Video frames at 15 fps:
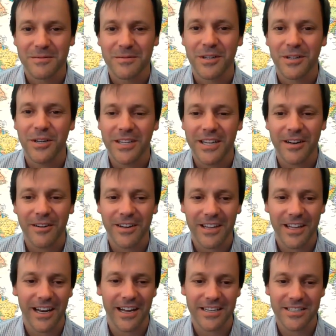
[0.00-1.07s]
Well, you did a
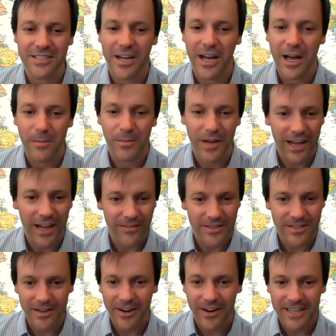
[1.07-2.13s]
really nice job. You gave
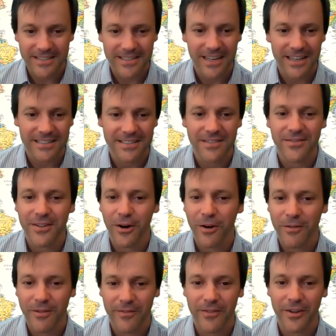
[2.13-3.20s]
us a great sense of the
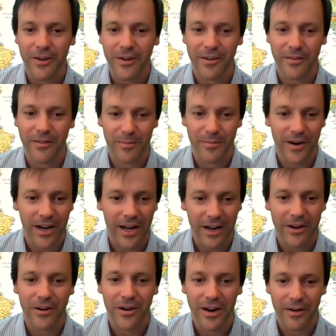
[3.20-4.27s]
overview of
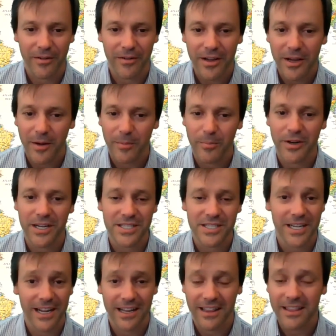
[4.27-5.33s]
Morocco. I really
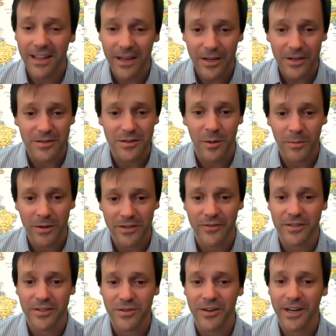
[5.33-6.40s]
appreciate it. And thank you so much for
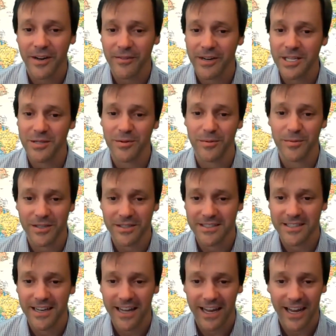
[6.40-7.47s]
joining Reach the World today.